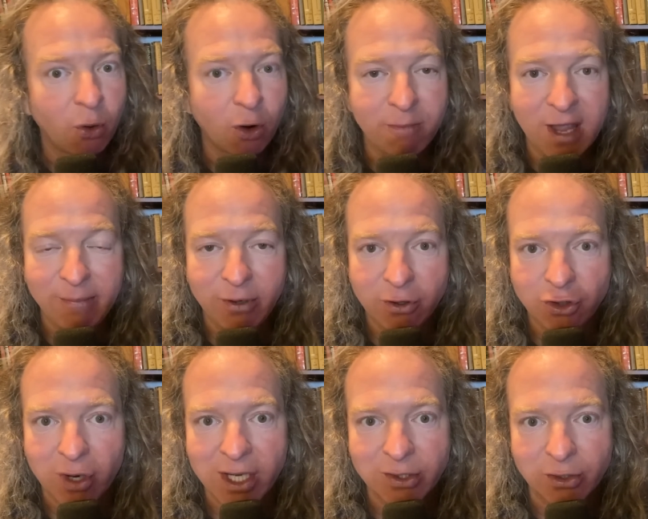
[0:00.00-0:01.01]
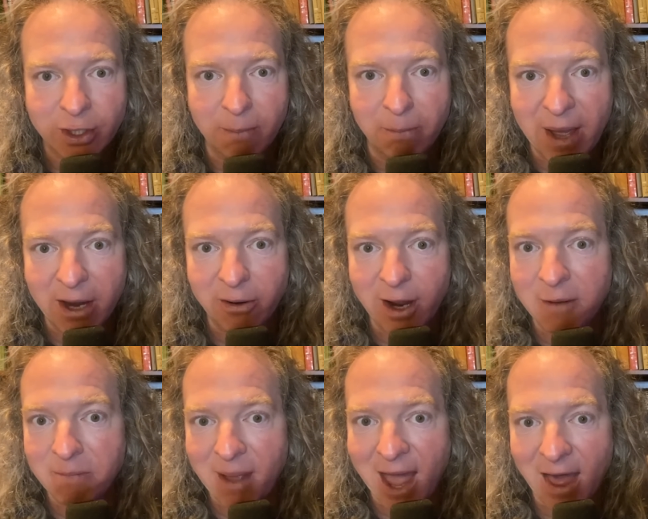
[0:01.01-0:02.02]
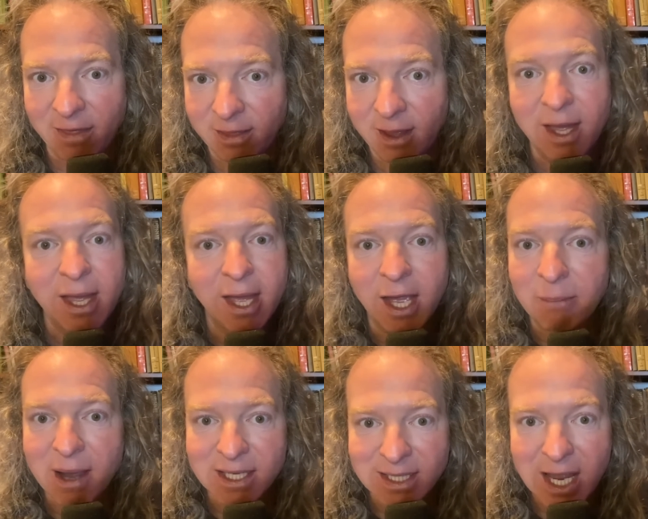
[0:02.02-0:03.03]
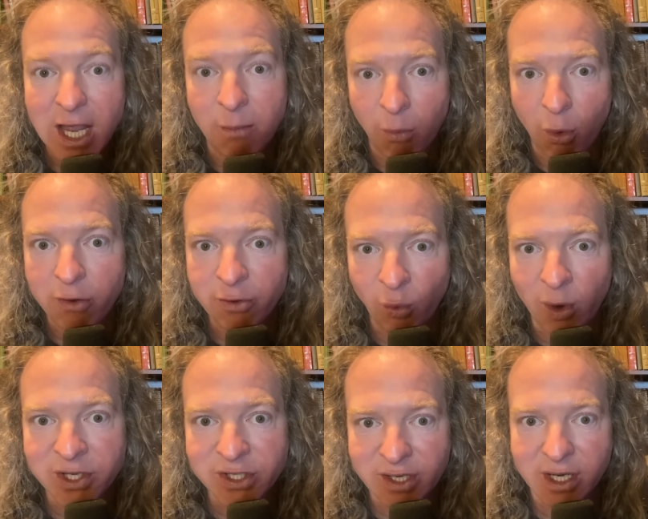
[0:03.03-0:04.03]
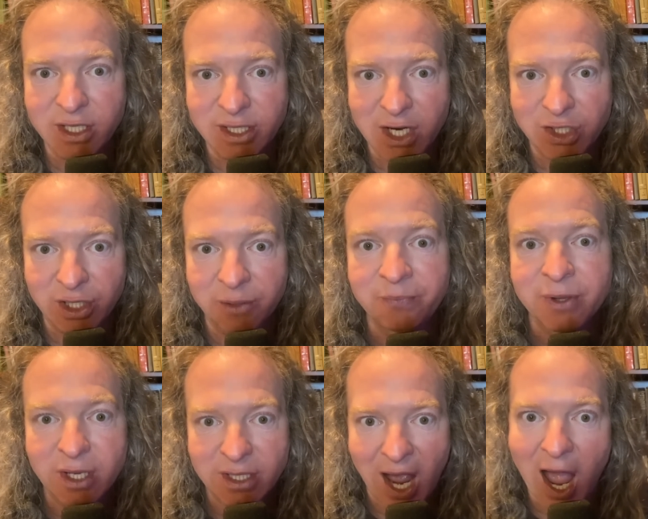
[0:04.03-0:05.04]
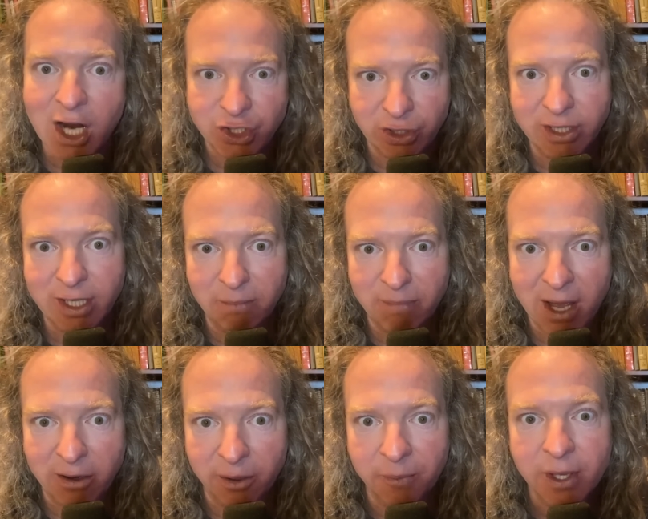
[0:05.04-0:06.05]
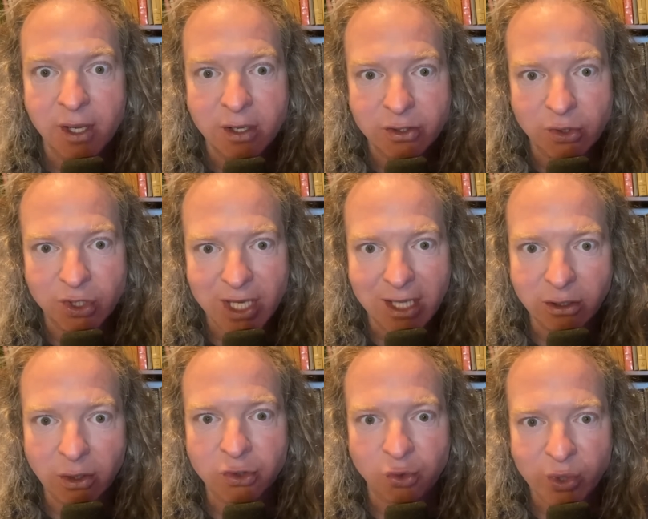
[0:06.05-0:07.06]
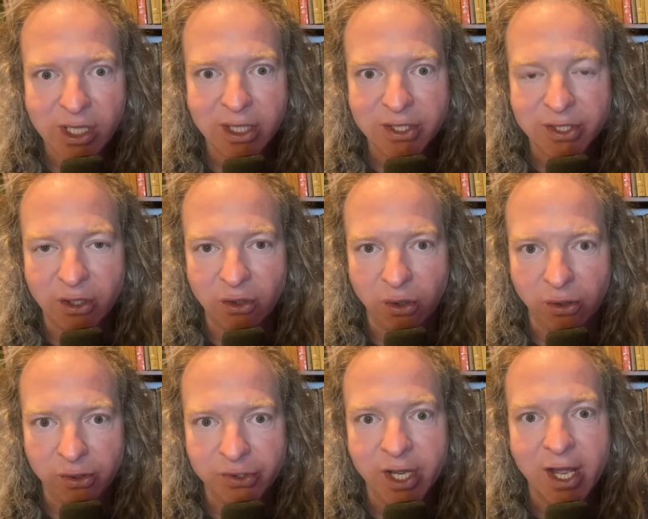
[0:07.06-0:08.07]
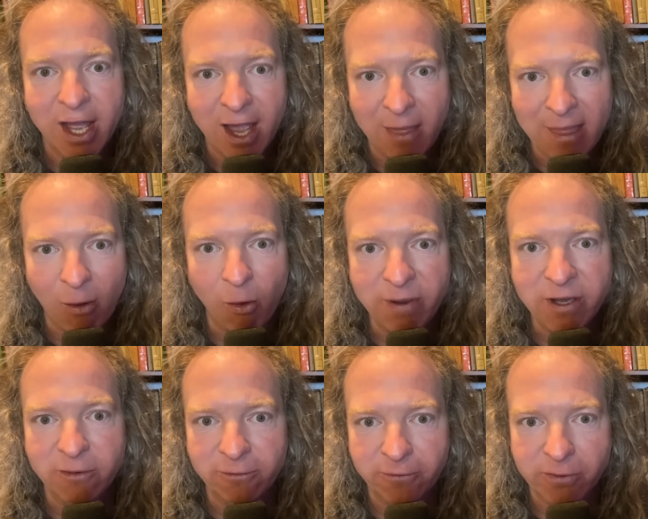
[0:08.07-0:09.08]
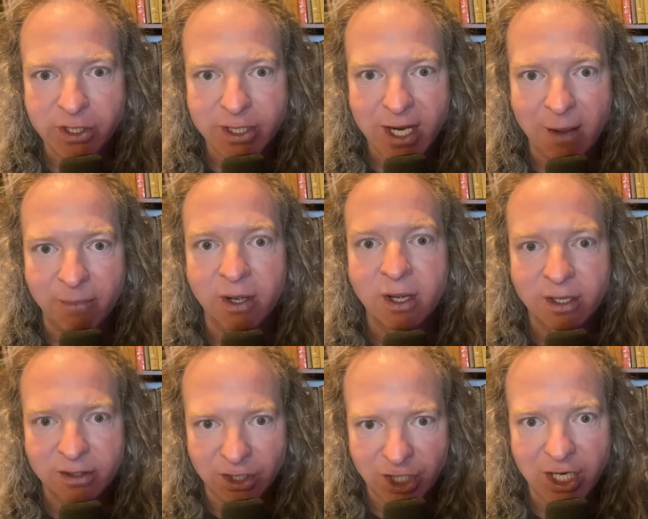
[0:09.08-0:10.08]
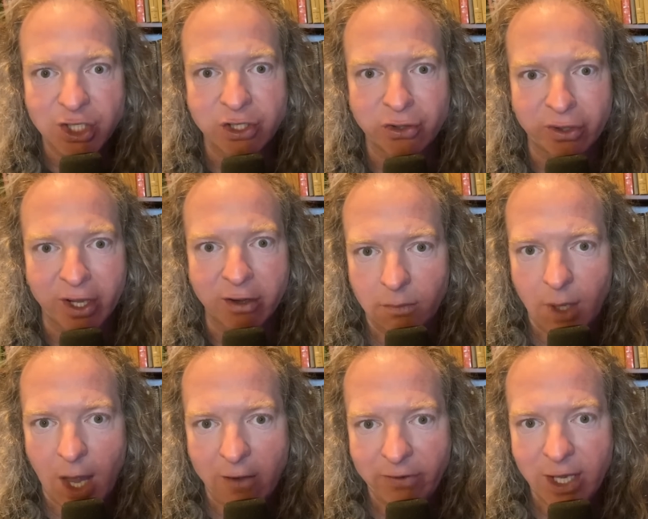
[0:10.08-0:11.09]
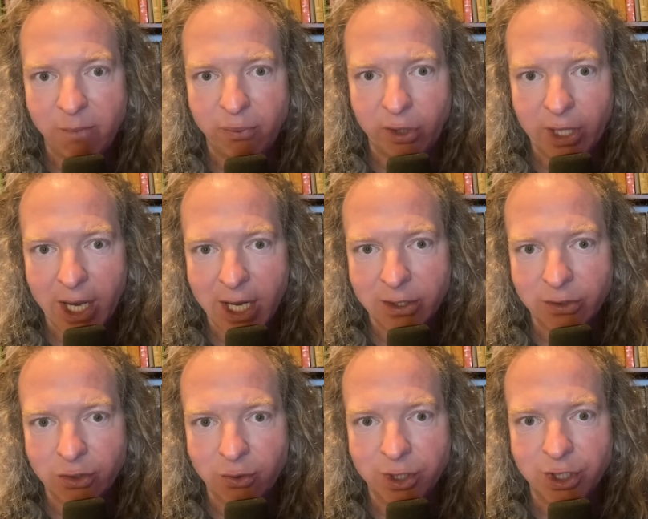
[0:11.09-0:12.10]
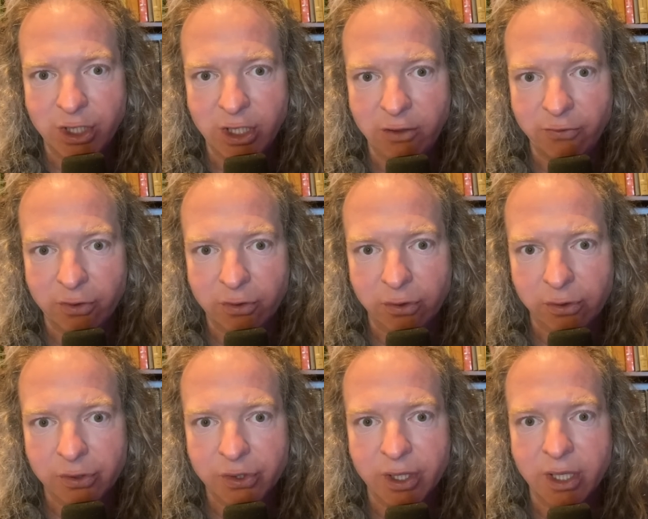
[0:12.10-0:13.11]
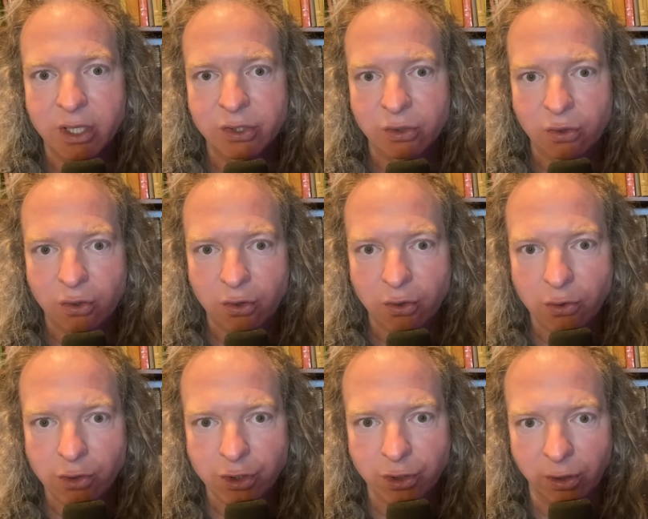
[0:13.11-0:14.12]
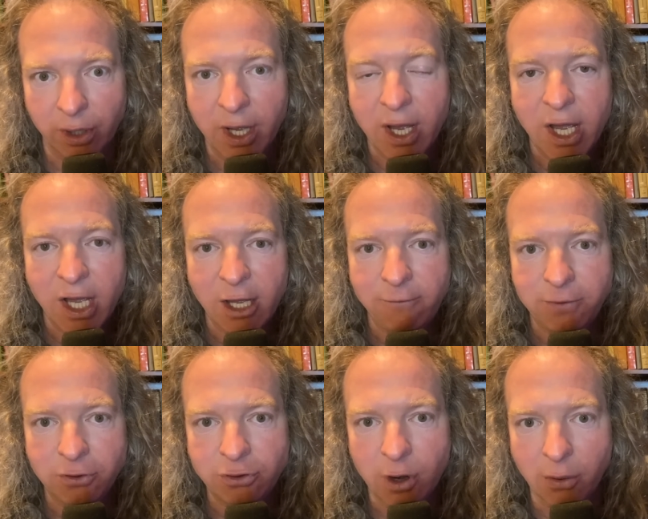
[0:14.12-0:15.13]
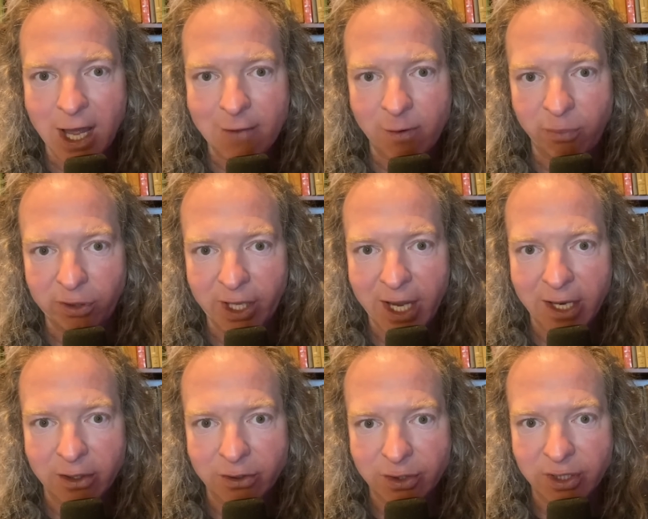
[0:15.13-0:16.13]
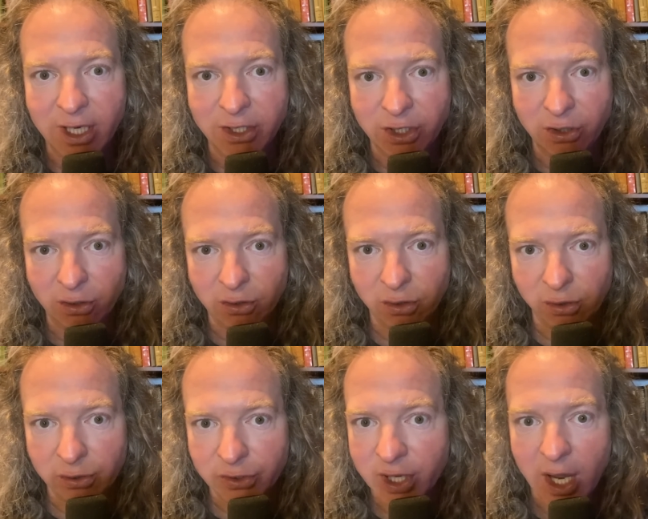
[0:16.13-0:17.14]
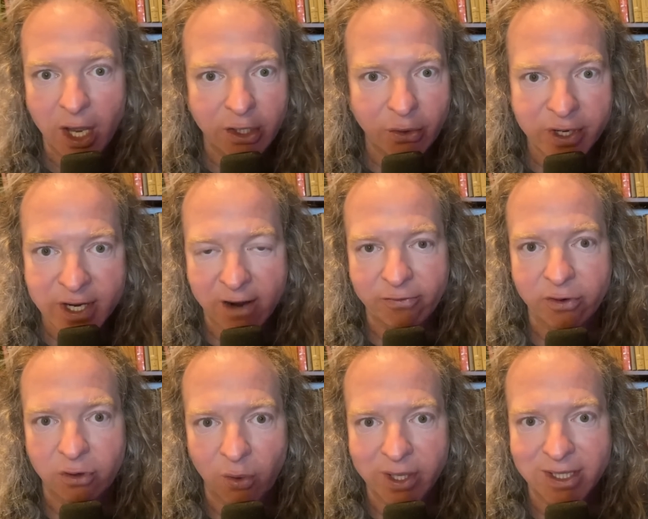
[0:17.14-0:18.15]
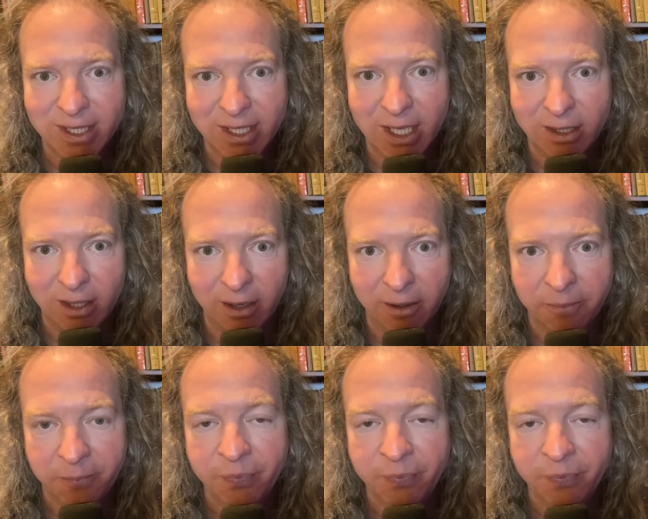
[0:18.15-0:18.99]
Or maybe you're trying to get better at math. It might take more than one study session to actually get better. So set those realistic goals, and that will be your first step to changing your life. Having a plan to achieve your goals is crucial. If you don't have a plan to get to your goals, you're never going to get there.